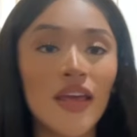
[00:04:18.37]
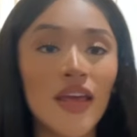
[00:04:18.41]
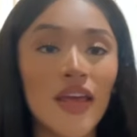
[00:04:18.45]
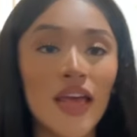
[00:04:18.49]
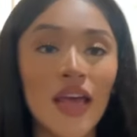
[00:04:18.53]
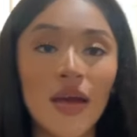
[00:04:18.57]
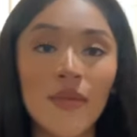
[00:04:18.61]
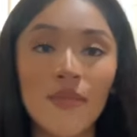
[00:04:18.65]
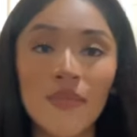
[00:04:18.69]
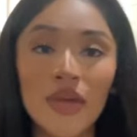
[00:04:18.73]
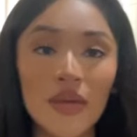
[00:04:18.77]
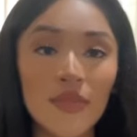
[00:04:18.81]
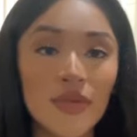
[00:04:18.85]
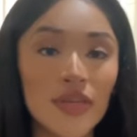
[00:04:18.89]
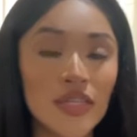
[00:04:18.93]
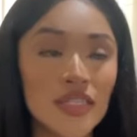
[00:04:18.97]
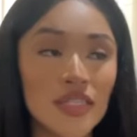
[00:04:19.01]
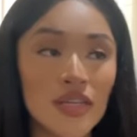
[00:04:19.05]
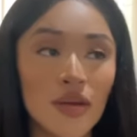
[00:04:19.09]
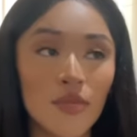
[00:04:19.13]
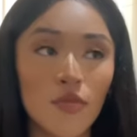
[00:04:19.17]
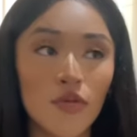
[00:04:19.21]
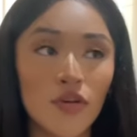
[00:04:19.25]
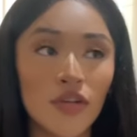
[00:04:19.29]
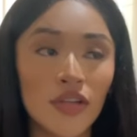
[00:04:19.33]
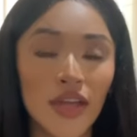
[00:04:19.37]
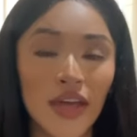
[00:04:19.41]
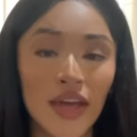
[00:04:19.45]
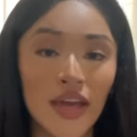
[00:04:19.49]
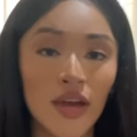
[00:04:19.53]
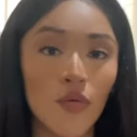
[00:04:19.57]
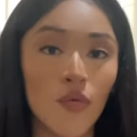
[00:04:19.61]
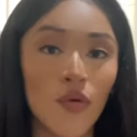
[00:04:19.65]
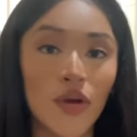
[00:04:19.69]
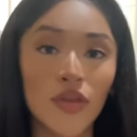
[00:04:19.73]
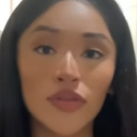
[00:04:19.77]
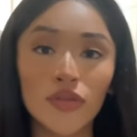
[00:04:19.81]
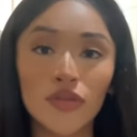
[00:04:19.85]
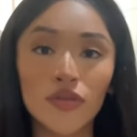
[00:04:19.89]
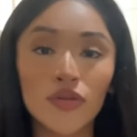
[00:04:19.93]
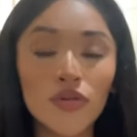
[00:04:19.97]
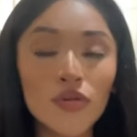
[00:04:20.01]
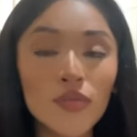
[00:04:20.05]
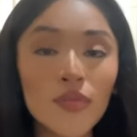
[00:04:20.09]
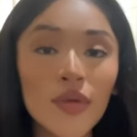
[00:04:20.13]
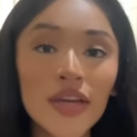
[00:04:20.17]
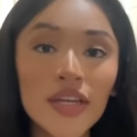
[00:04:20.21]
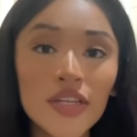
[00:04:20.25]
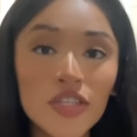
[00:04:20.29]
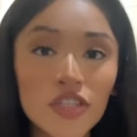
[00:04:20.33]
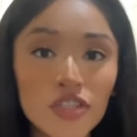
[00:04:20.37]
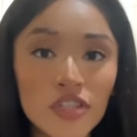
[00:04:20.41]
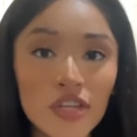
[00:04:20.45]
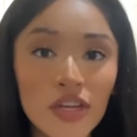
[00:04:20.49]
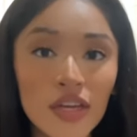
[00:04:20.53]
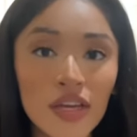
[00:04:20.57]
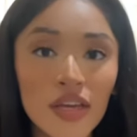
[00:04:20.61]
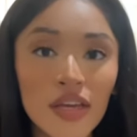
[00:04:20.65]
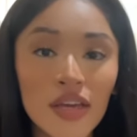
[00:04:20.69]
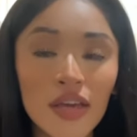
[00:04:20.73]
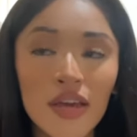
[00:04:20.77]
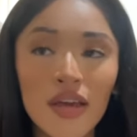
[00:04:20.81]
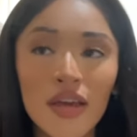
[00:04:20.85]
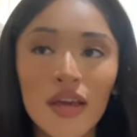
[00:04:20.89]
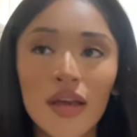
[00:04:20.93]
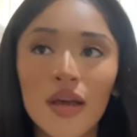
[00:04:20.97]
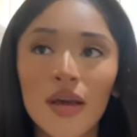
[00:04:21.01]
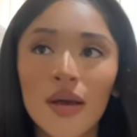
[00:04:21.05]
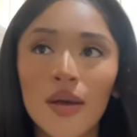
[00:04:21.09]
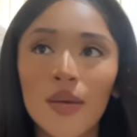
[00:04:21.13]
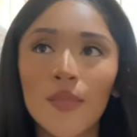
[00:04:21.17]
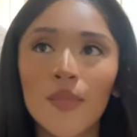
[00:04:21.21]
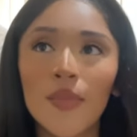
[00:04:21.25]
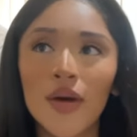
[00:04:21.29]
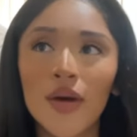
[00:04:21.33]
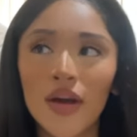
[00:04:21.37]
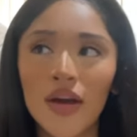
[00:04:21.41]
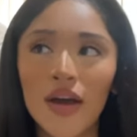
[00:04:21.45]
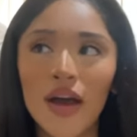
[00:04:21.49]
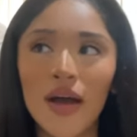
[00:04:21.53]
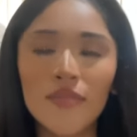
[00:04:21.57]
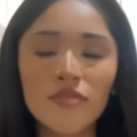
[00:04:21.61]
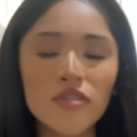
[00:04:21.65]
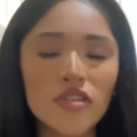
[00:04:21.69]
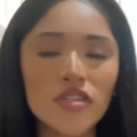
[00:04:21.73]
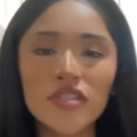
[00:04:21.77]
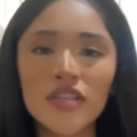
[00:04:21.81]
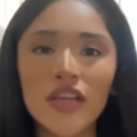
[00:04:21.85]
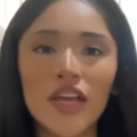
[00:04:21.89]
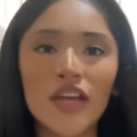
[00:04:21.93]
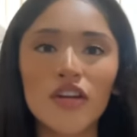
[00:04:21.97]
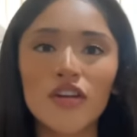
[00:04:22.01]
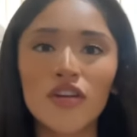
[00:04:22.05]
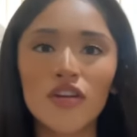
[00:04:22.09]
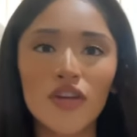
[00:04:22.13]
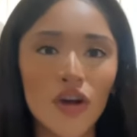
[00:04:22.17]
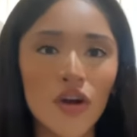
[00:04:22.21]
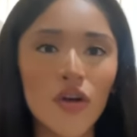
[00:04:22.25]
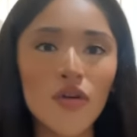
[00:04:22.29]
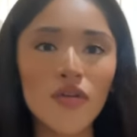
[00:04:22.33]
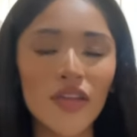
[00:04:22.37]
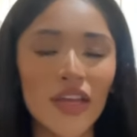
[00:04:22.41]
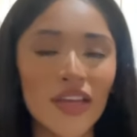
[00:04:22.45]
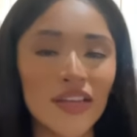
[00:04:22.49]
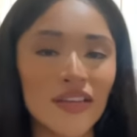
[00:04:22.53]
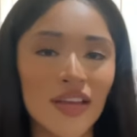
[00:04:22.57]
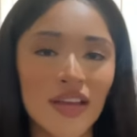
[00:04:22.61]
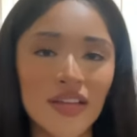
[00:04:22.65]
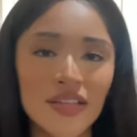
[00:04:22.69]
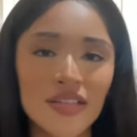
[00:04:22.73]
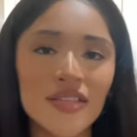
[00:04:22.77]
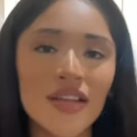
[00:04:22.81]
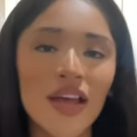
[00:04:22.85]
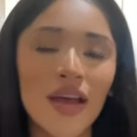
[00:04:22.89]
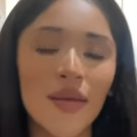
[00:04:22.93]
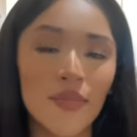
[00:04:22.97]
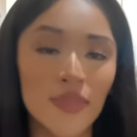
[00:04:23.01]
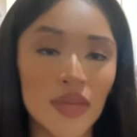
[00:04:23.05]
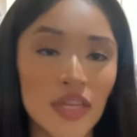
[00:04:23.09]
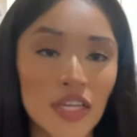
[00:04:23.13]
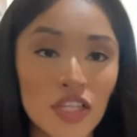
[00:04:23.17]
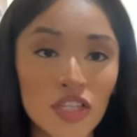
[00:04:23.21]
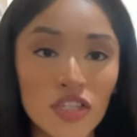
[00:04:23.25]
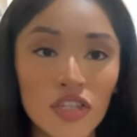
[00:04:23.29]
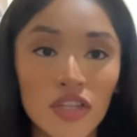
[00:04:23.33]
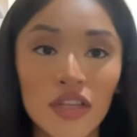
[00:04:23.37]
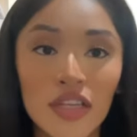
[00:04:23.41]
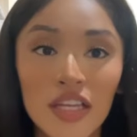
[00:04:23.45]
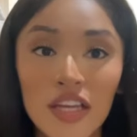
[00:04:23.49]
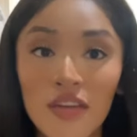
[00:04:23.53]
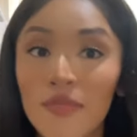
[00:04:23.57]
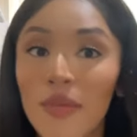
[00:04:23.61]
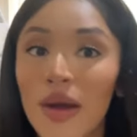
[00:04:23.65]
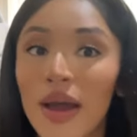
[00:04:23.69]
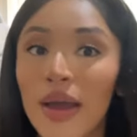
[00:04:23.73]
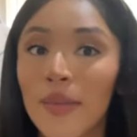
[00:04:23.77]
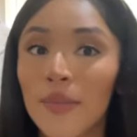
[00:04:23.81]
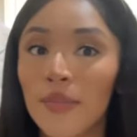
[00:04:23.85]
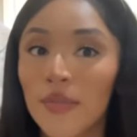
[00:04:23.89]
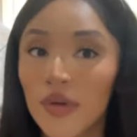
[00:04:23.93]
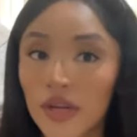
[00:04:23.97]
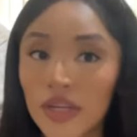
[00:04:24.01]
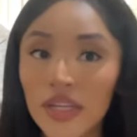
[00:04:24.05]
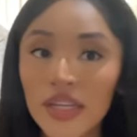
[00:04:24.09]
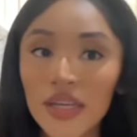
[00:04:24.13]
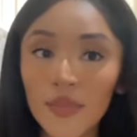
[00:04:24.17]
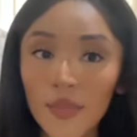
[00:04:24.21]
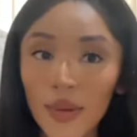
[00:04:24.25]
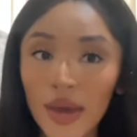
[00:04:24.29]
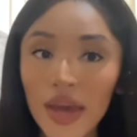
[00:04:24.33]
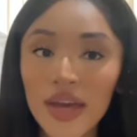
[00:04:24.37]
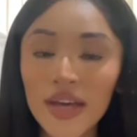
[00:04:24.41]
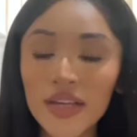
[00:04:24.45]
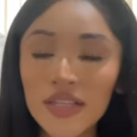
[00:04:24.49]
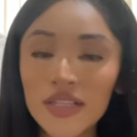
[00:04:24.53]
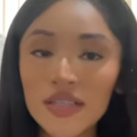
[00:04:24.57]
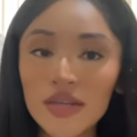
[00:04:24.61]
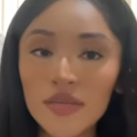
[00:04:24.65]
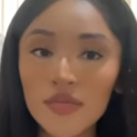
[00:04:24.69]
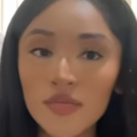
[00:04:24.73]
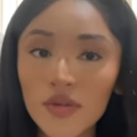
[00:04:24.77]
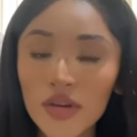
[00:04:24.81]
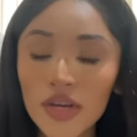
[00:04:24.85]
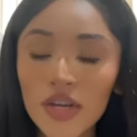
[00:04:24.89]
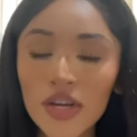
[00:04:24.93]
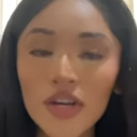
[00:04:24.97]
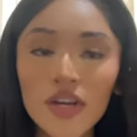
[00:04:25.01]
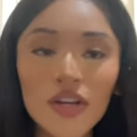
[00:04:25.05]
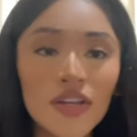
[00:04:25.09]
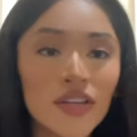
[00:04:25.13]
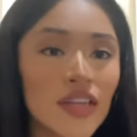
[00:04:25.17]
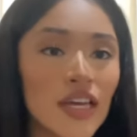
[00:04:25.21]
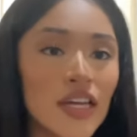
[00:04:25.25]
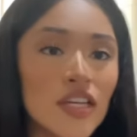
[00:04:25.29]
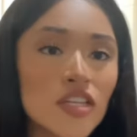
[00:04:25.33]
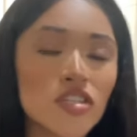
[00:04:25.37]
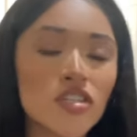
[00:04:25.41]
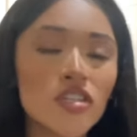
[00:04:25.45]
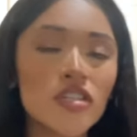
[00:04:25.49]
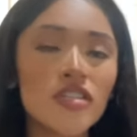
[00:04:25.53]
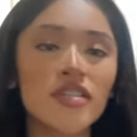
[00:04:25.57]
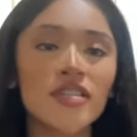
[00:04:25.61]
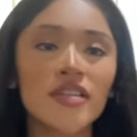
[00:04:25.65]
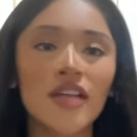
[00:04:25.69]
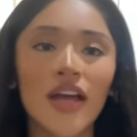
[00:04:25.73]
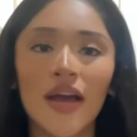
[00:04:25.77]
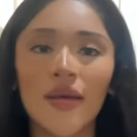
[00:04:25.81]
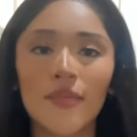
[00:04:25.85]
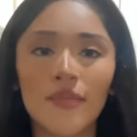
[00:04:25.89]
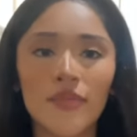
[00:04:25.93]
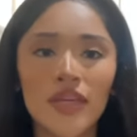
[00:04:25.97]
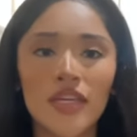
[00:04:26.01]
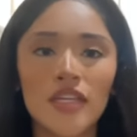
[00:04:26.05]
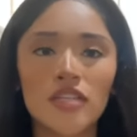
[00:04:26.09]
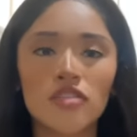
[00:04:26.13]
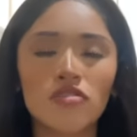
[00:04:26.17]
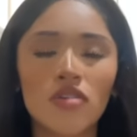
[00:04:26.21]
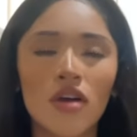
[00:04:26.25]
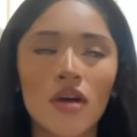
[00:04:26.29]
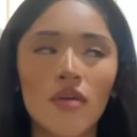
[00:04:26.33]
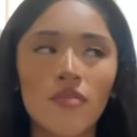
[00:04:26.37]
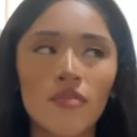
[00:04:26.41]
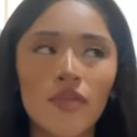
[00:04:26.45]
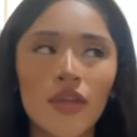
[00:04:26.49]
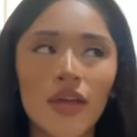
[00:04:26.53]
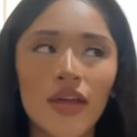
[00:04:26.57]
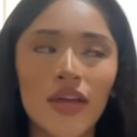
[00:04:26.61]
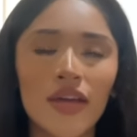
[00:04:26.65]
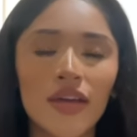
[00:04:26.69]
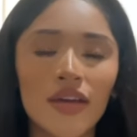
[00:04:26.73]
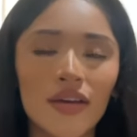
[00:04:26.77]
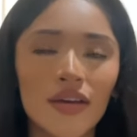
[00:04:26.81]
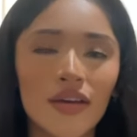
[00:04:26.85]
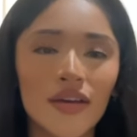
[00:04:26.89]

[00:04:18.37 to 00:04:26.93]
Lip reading: And maybe someone, like, went through my shit? But I'm just like, no, like, that's not me to leave my money bag somewhere. That's just not me. So I'm like,